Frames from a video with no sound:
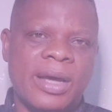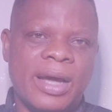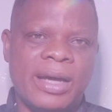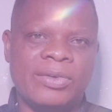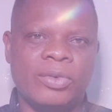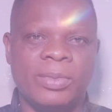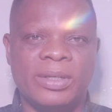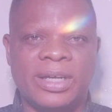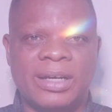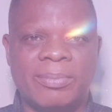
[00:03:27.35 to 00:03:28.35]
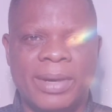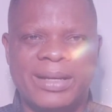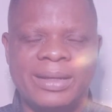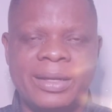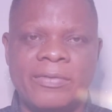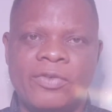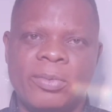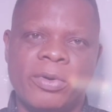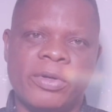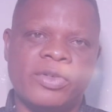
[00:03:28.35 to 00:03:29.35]
and will be determining in a
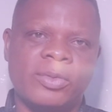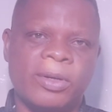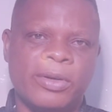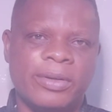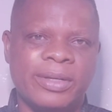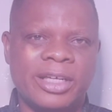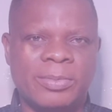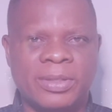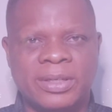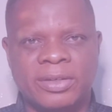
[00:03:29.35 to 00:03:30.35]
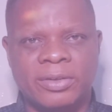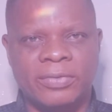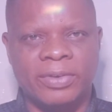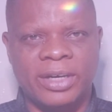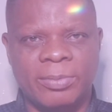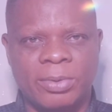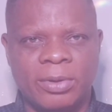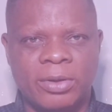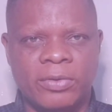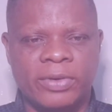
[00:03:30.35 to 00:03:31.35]
few months who become the next president of the Federal
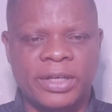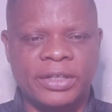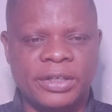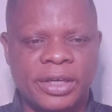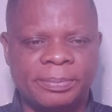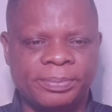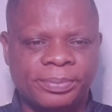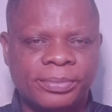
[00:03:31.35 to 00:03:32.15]
Republic of Nigeria.